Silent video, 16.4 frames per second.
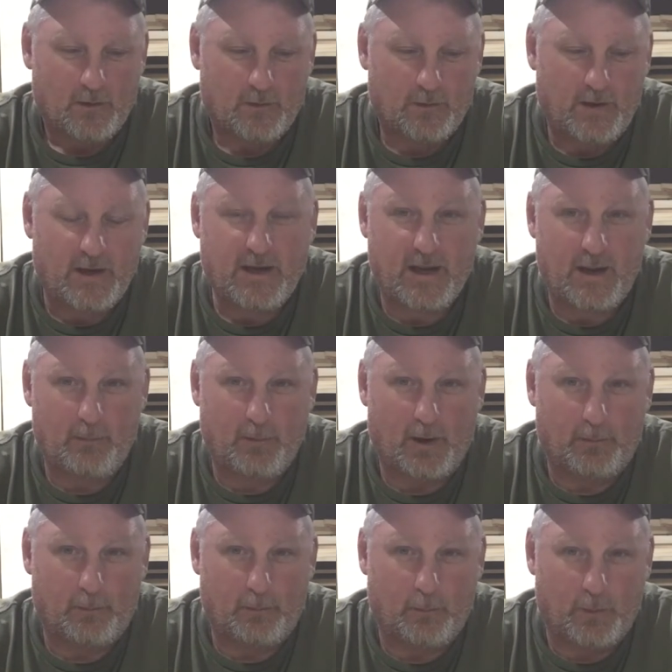they came
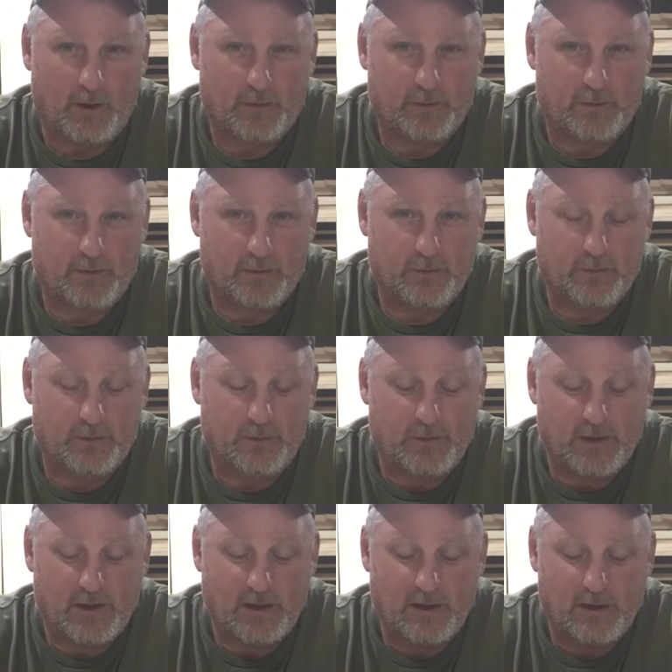up with
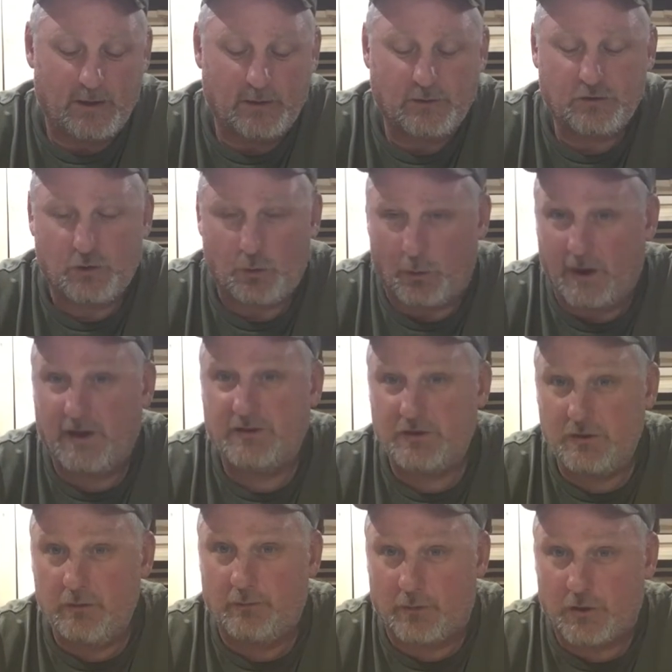the
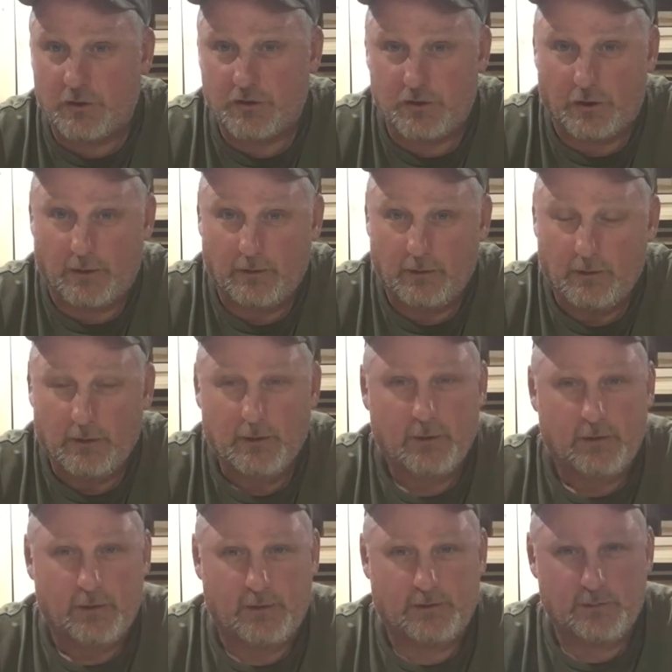22 version.
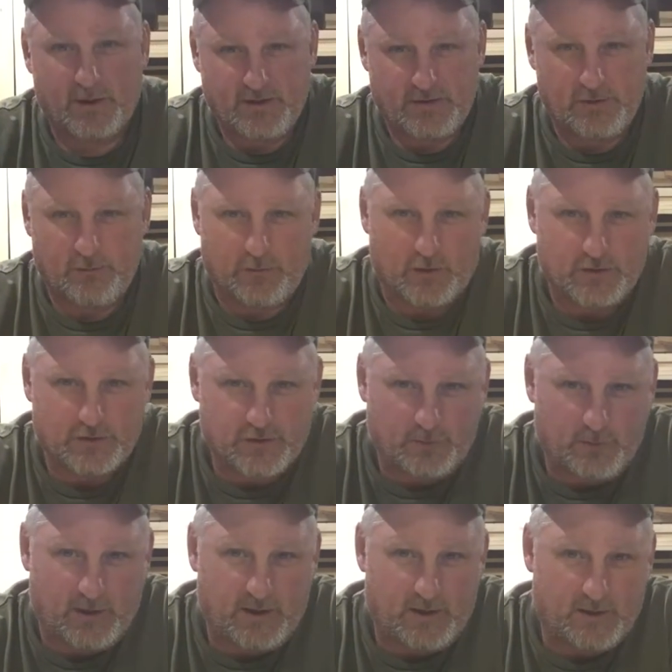The 22
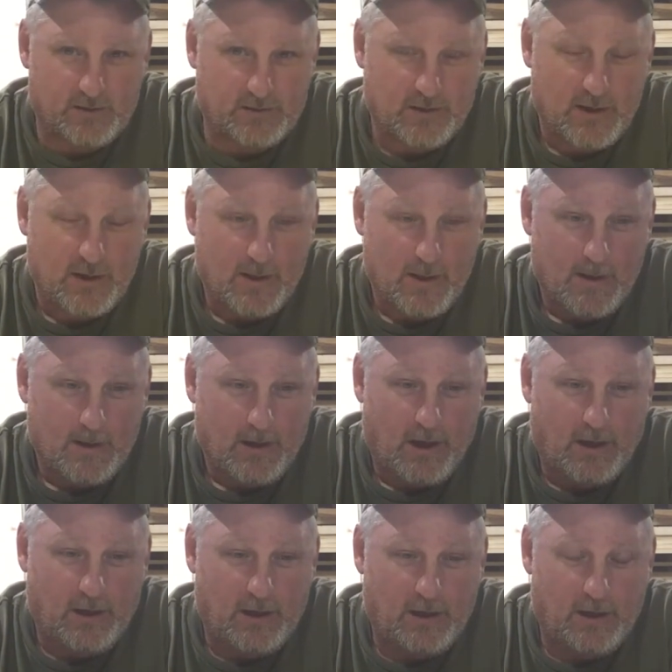version because
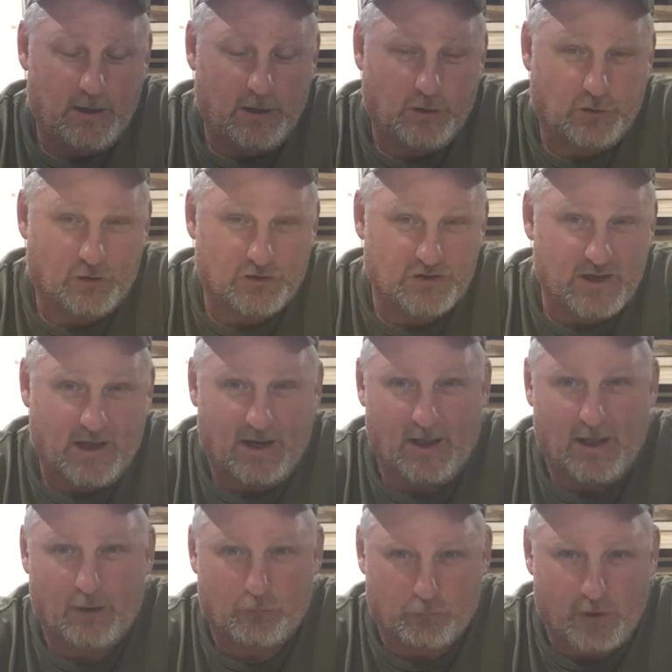there's not a
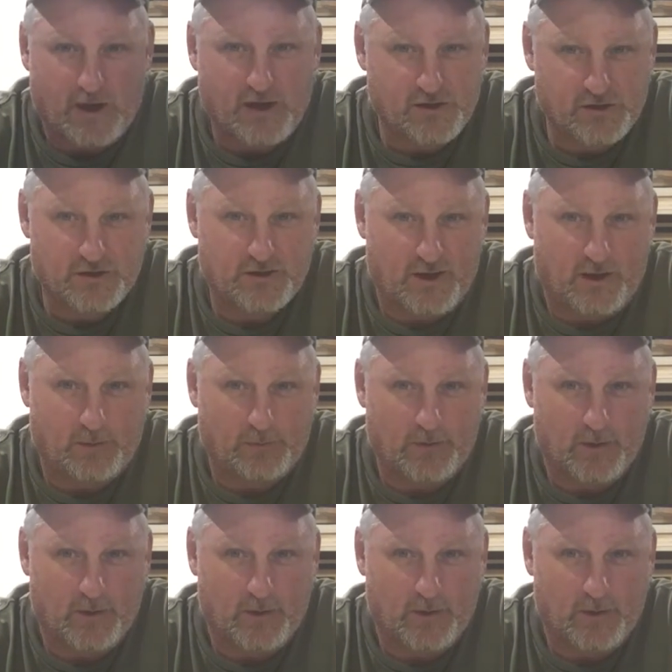lot of ranges out